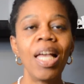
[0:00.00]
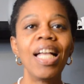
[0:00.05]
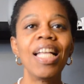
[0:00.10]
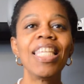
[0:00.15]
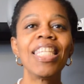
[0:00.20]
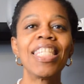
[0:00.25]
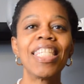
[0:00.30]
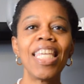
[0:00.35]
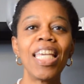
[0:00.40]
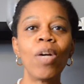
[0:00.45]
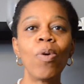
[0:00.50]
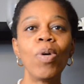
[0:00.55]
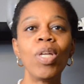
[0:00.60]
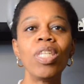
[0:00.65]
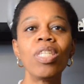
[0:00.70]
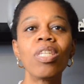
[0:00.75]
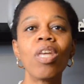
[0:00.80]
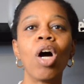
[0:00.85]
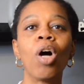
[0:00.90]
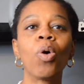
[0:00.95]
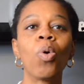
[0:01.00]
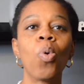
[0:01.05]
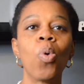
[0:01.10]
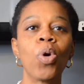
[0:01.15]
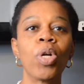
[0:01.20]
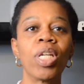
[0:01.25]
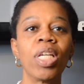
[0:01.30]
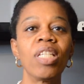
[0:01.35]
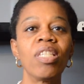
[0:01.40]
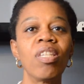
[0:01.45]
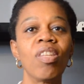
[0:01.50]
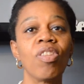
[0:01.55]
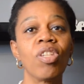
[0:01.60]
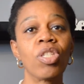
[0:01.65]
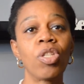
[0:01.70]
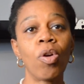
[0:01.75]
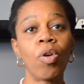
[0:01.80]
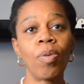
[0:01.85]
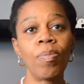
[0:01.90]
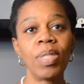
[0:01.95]
Sequence according to the
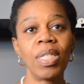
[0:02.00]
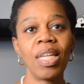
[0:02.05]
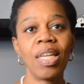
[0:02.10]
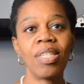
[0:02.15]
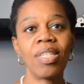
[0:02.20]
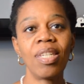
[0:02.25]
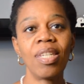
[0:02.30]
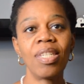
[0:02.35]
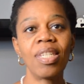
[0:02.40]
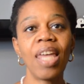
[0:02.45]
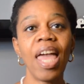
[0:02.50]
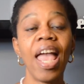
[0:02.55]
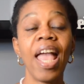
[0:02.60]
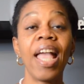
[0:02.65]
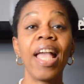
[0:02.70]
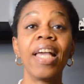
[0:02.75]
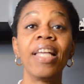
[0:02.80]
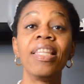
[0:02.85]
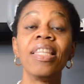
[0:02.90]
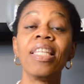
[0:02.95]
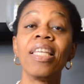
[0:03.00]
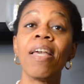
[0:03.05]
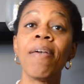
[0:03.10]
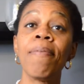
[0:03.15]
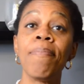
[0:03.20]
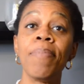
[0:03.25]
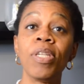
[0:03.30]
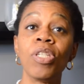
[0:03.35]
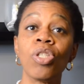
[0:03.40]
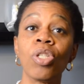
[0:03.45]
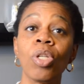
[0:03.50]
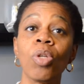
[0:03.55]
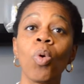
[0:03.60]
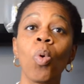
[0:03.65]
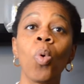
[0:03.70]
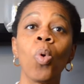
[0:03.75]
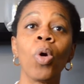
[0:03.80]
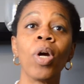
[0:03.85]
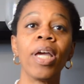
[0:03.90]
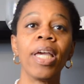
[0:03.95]
circumstances and the admission
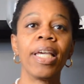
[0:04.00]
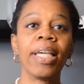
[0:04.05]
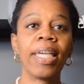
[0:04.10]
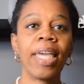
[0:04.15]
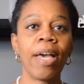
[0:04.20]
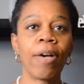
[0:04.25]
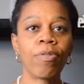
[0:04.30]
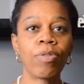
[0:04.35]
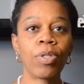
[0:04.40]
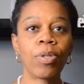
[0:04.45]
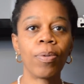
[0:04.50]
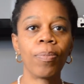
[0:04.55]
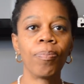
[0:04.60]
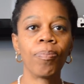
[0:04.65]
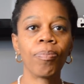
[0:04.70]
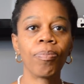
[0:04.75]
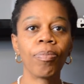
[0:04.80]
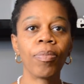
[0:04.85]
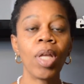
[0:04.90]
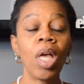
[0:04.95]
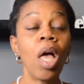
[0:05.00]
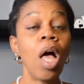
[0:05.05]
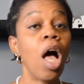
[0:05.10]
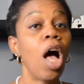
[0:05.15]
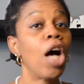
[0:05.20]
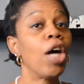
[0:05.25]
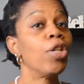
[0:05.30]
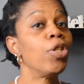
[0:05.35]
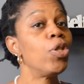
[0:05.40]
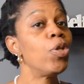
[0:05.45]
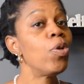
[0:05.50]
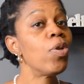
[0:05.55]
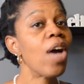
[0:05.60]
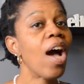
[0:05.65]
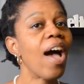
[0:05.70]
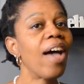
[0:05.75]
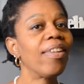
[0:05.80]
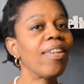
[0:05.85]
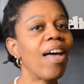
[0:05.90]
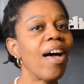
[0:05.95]
or encounter. A new
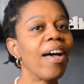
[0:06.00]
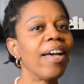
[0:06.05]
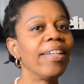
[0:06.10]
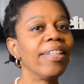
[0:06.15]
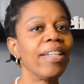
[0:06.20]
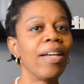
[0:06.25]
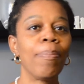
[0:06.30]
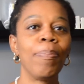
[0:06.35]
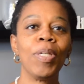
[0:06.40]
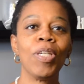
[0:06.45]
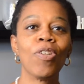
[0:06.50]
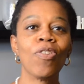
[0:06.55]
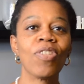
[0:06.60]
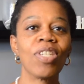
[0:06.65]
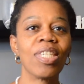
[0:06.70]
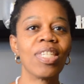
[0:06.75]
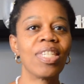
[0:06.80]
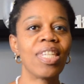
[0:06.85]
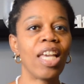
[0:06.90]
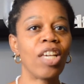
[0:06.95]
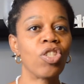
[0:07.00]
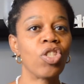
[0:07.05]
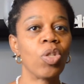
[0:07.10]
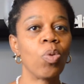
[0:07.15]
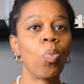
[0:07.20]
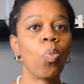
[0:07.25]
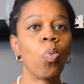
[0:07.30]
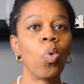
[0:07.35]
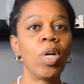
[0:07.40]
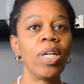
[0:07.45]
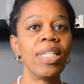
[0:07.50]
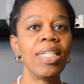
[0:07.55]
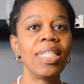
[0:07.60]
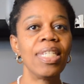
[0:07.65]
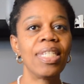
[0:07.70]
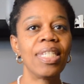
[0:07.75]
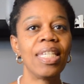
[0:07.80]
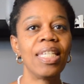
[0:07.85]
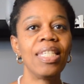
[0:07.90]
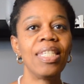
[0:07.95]
guideline appears in Section
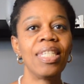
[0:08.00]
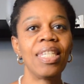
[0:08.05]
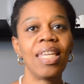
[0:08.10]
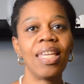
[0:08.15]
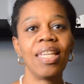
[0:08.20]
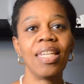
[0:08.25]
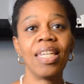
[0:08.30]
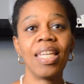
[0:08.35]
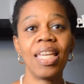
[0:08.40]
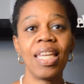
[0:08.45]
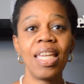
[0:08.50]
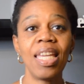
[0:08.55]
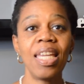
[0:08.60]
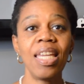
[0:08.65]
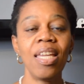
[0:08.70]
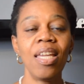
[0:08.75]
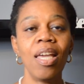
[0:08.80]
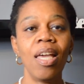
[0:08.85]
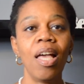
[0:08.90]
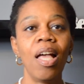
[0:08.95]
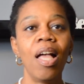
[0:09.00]
1C10E.